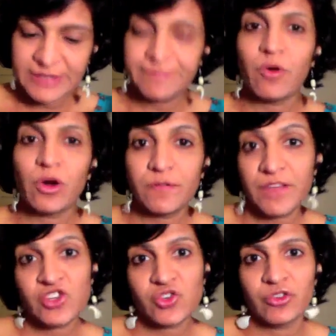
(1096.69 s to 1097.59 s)
default
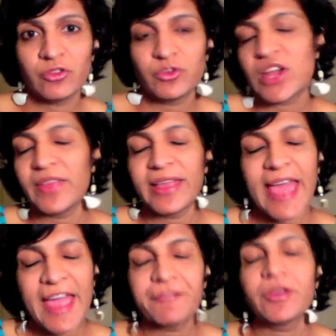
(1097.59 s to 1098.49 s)
features which I
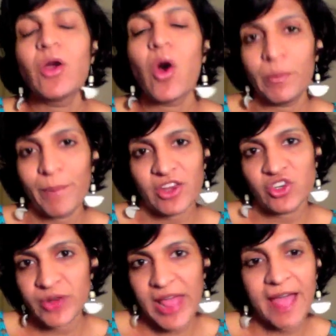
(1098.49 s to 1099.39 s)
think every
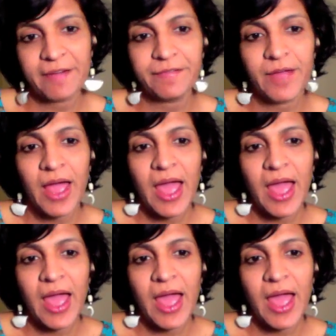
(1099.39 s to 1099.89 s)
homeopath should have.